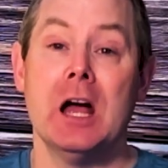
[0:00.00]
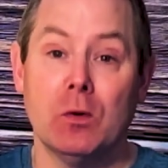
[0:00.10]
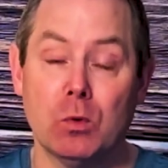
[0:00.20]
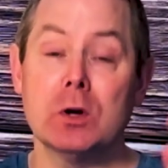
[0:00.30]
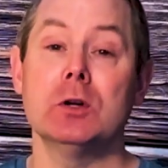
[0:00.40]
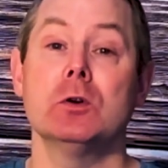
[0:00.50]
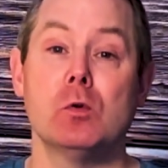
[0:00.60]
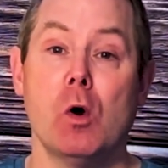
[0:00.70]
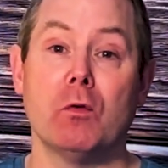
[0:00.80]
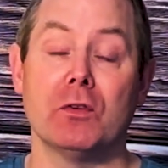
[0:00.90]
We're going to
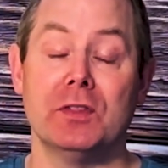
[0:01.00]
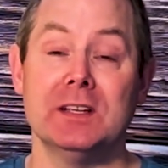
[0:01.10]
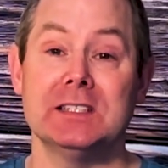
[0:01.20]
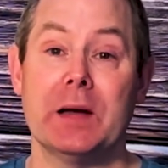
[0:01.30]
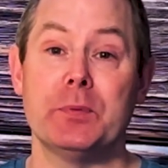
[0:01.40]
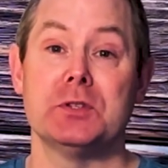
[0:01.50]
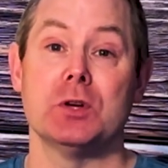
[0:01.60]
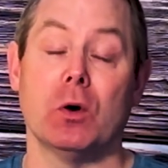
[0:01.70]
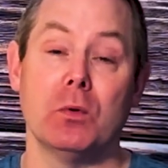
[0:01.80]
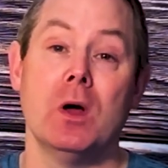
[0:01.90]
go over this
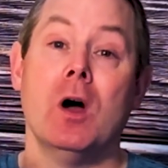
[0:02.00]
episode,